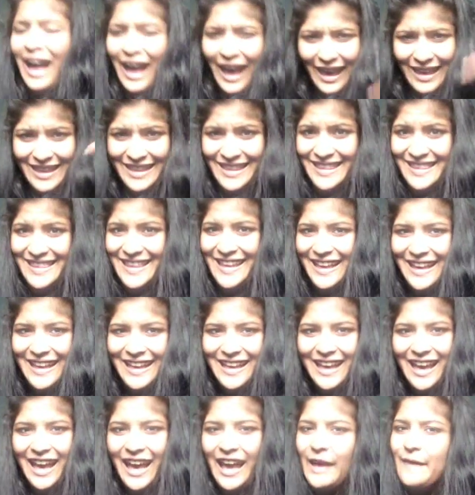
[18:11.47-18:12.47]
I
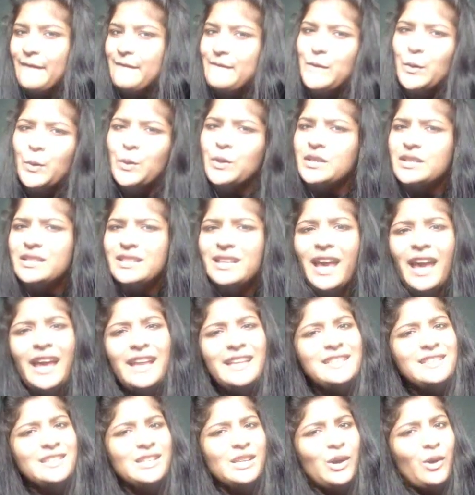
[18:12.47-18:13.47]
think I would
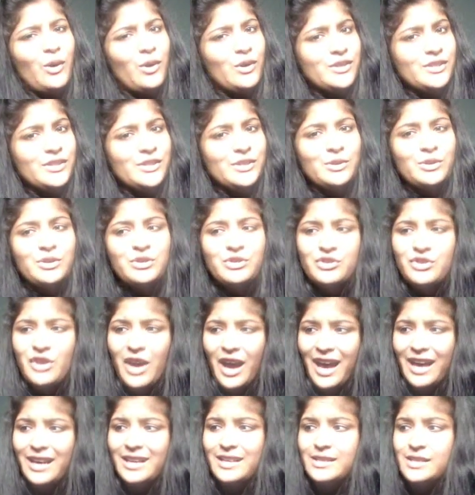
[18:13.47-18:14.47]
get onto
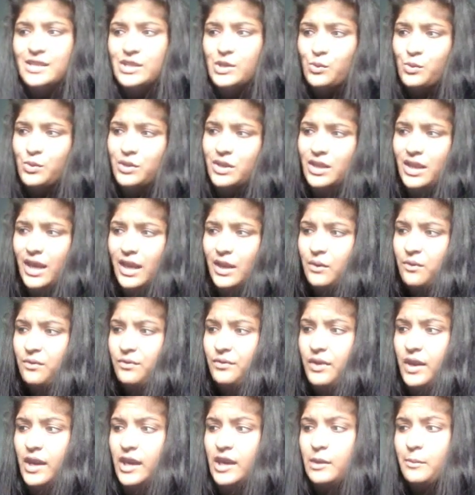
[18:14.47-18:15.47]
track soon.
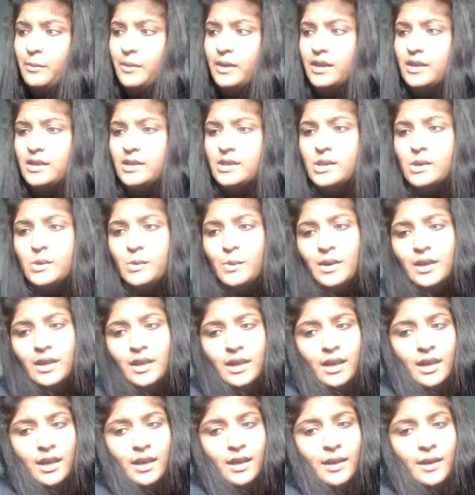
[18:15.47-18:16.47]
And why am I
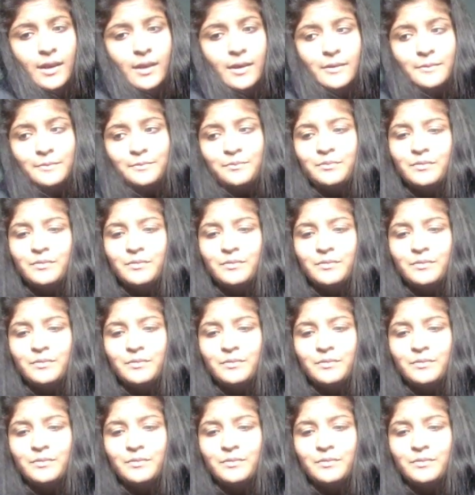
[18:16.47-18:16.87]
singing?